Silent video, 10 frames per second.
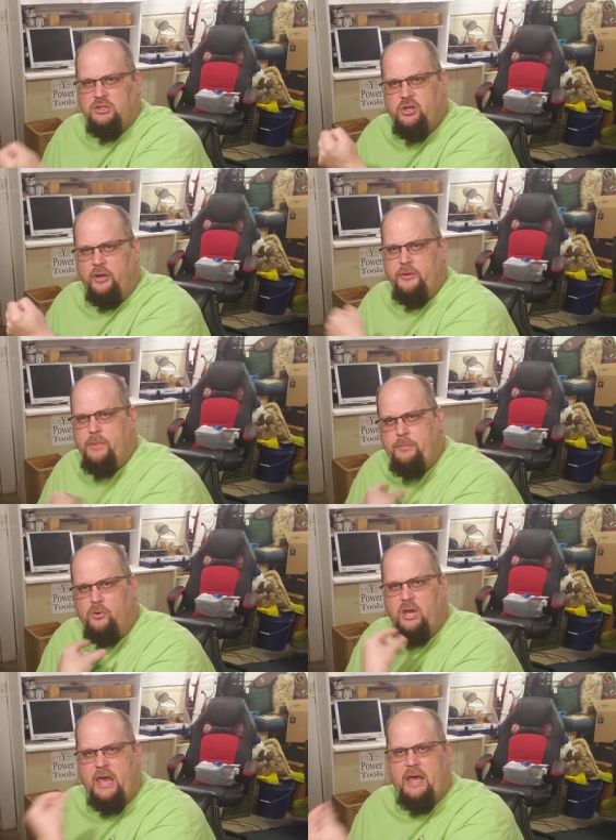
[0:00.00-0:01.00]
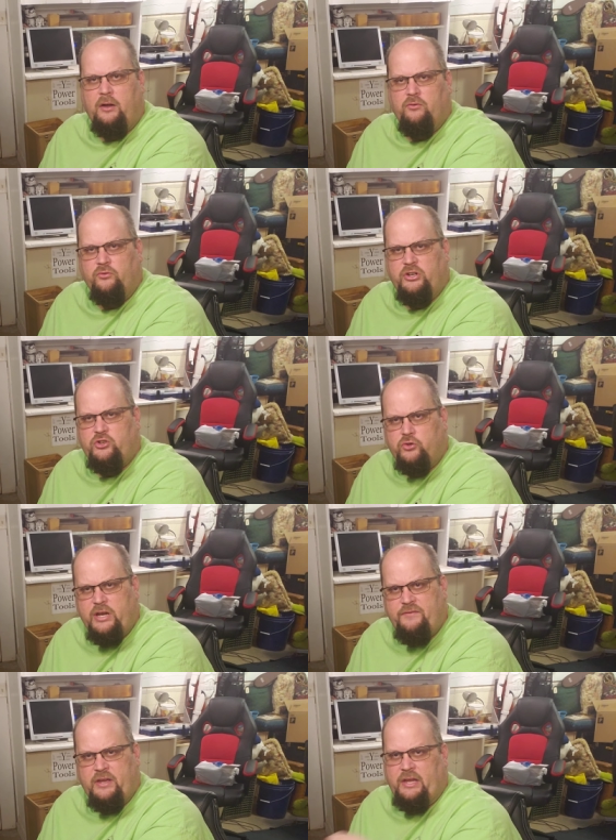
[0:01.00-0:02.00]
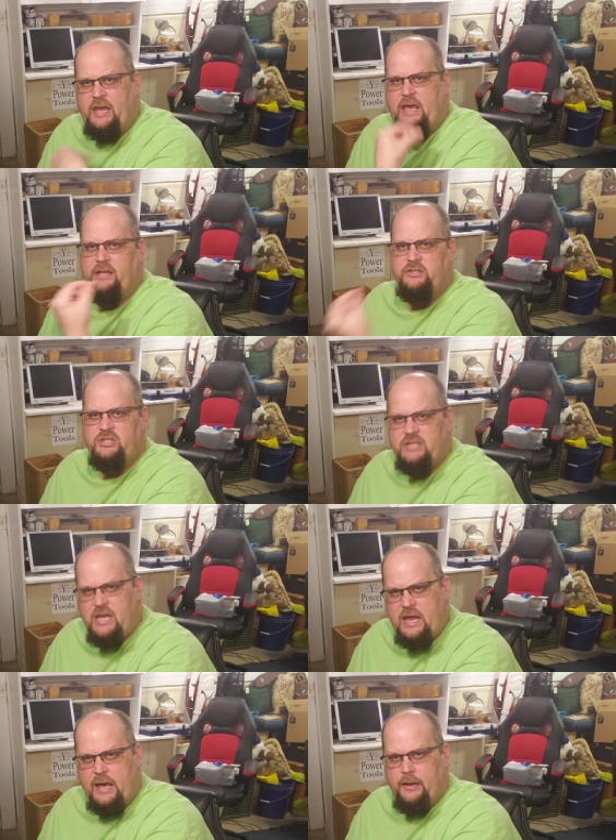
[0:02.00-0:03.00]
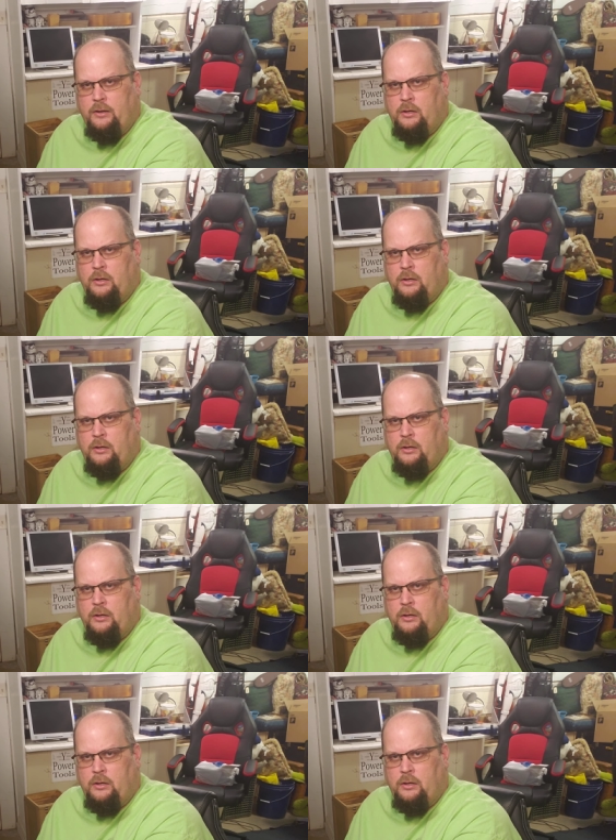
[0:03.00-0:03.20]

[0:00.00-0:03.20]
so other people can't retrieve it, can't see it.